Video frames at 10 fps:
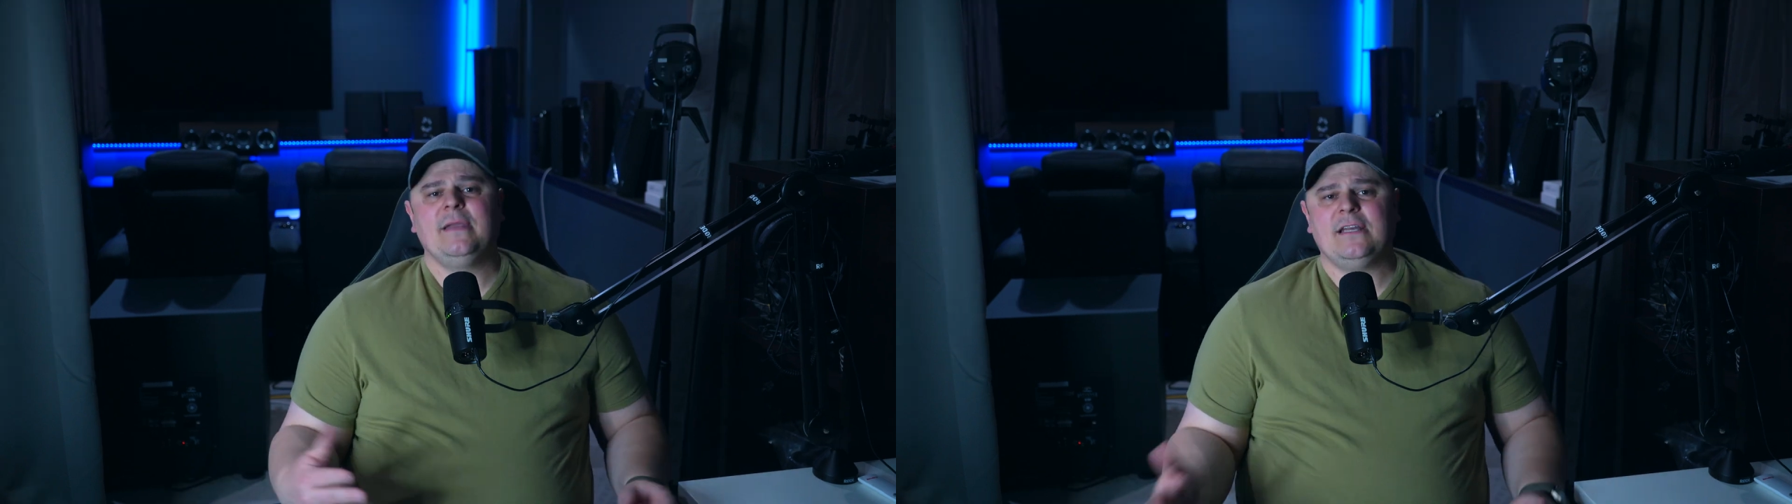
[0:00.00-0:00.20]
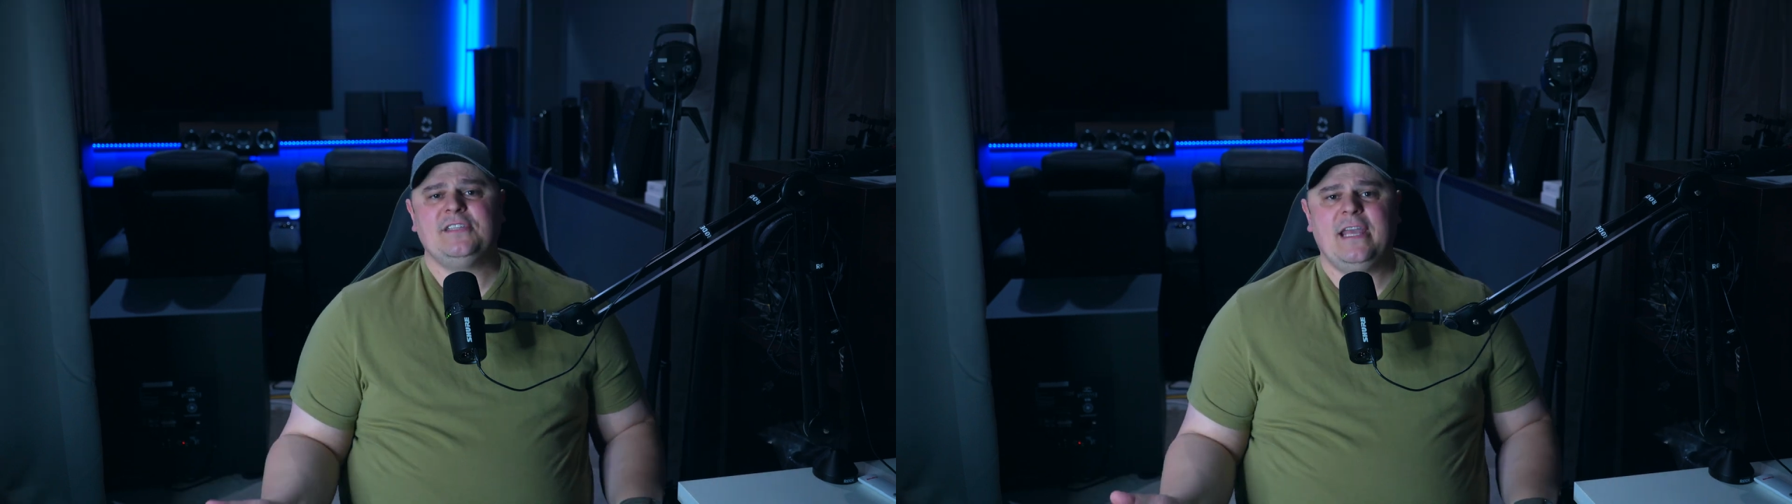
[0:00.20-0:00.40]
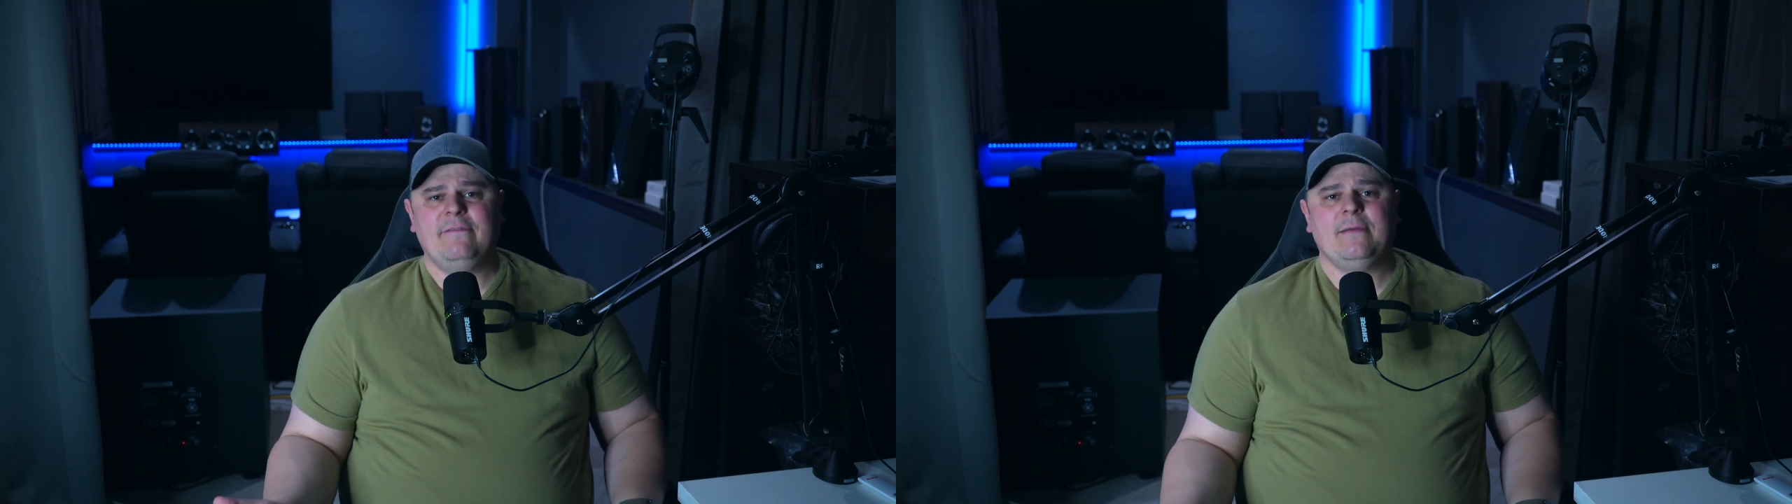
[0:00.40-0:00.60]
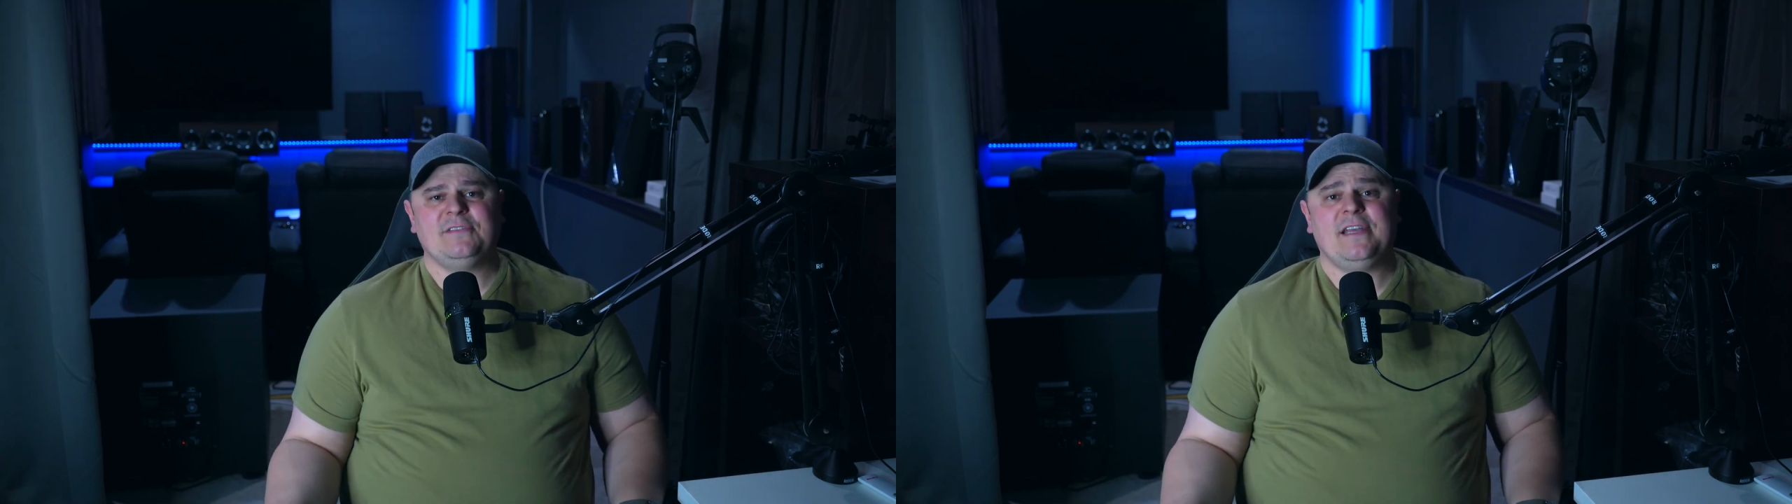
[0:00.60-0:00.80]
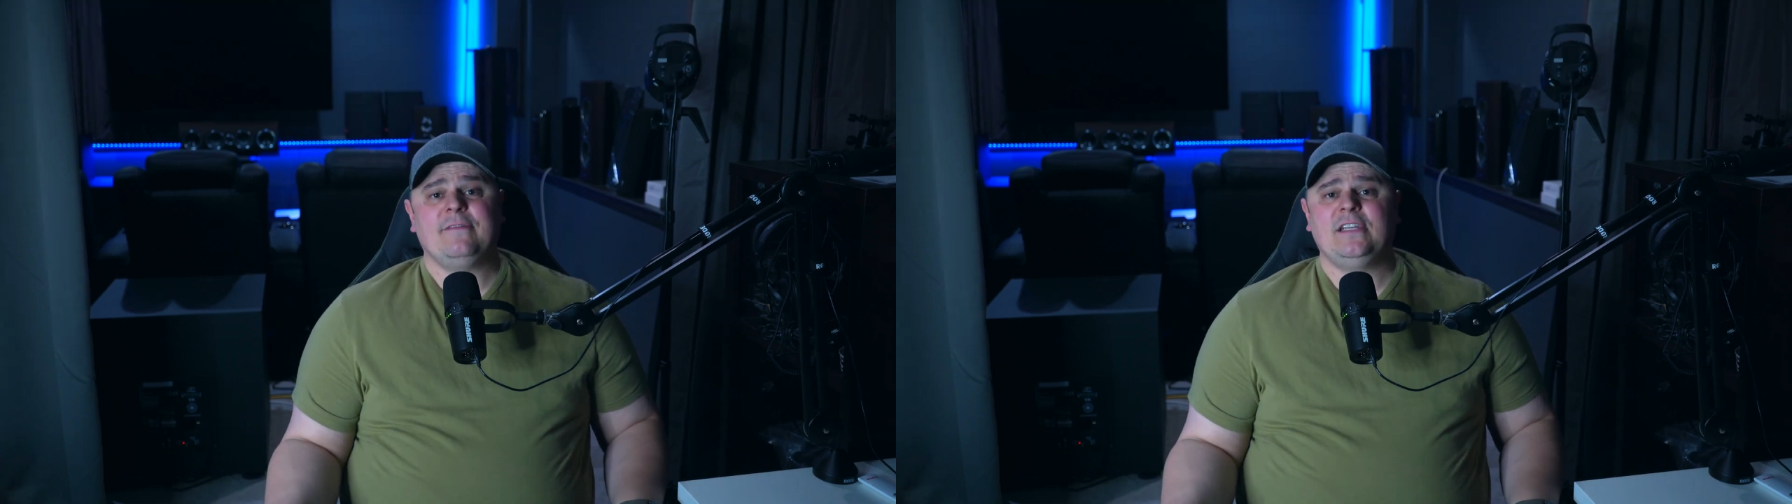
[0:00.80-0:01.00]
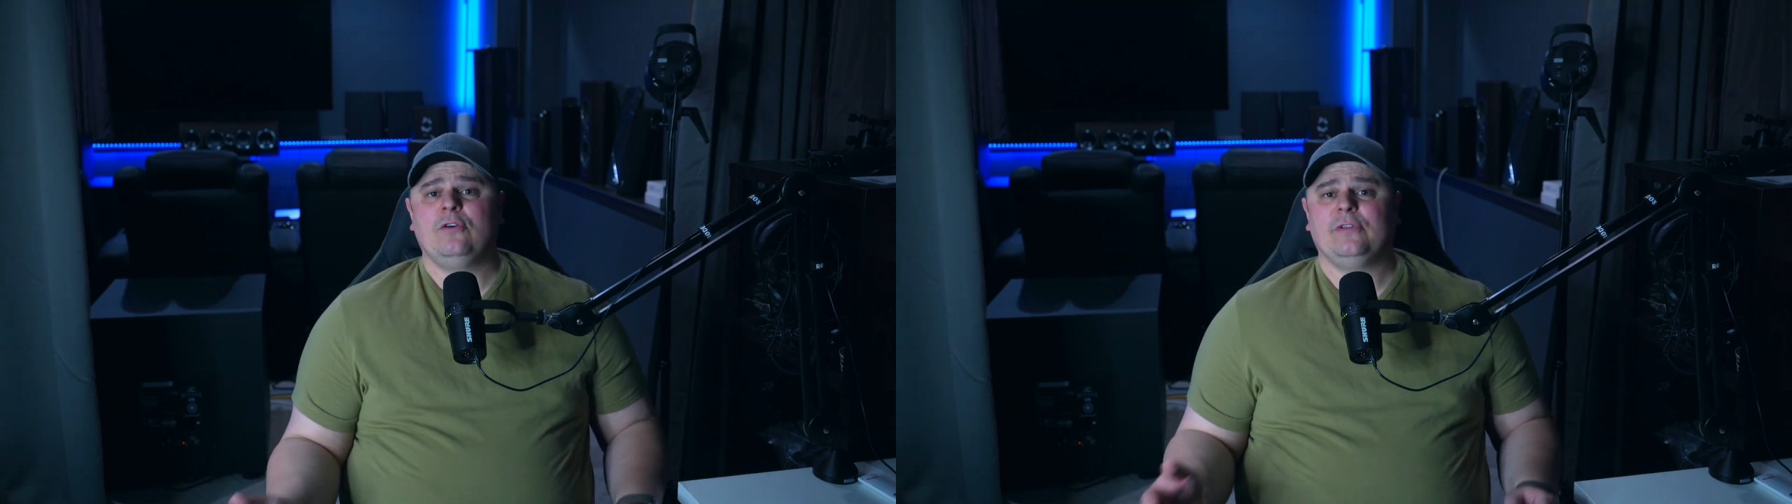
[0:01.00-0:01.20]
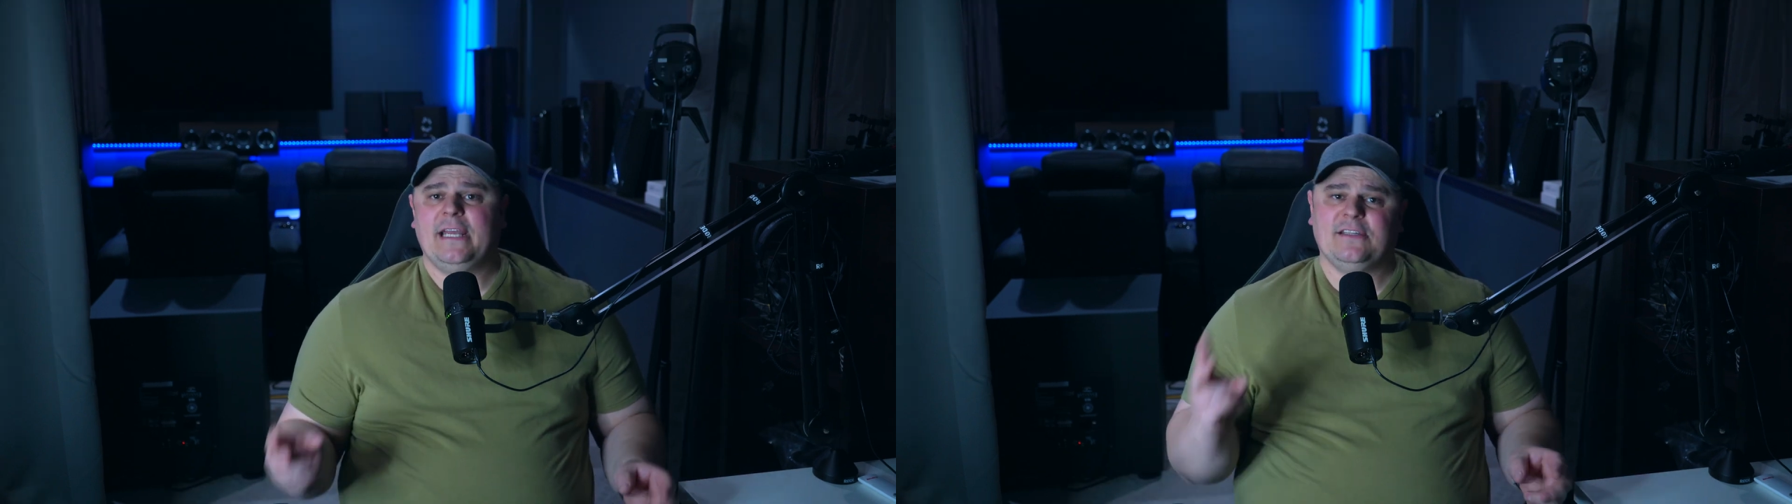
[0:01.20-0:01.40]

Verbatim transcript: Because the AVM70 only